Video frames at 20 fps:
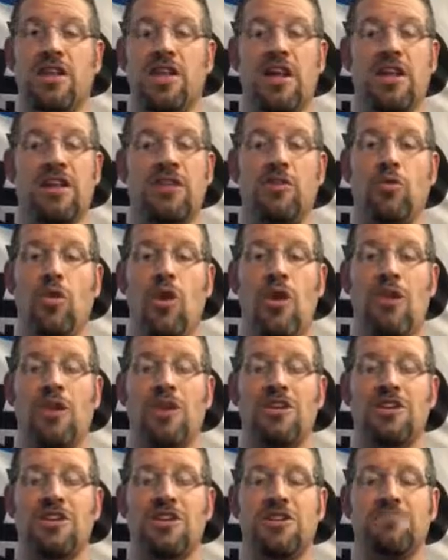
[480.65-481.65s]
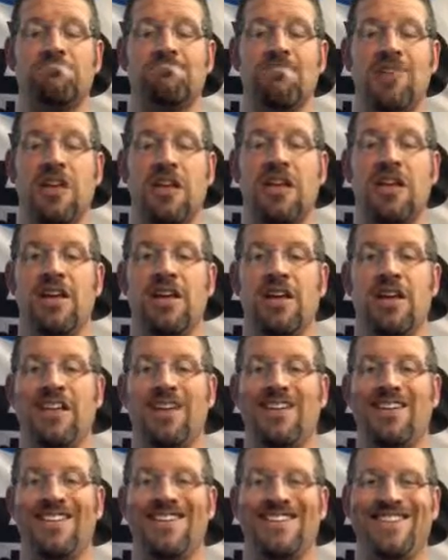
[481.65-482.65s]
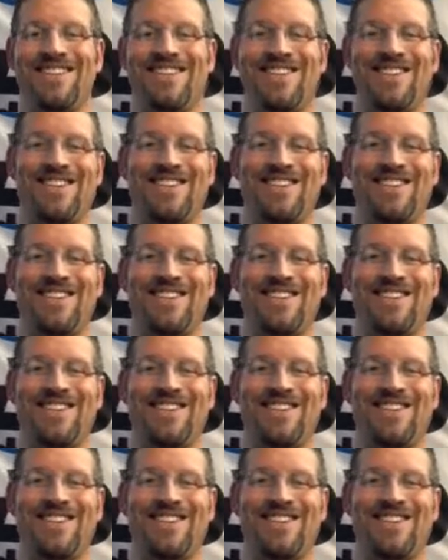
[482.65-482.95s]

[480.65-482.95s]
the heck you are out there, and